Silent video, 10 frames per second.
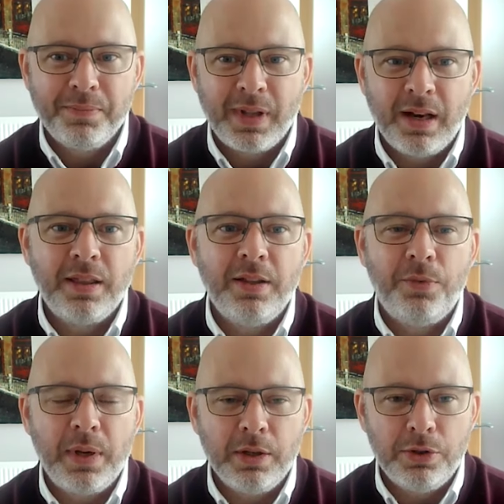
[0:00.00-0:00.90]
And I think if
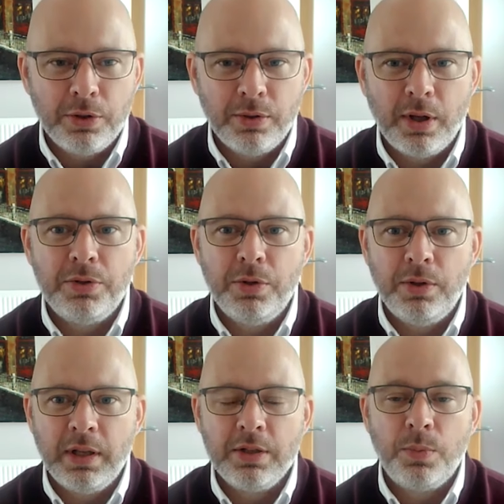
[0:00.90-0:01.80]
we can do those two
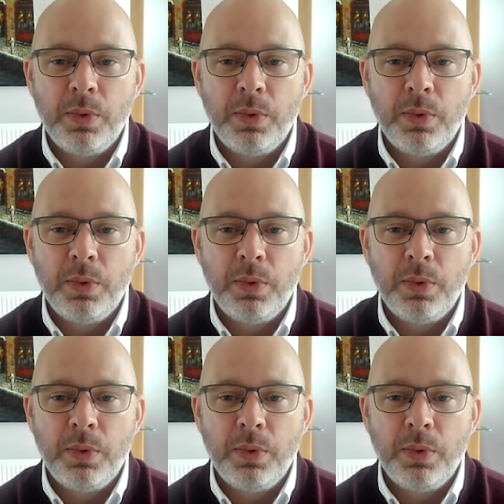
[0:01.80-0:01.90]
things,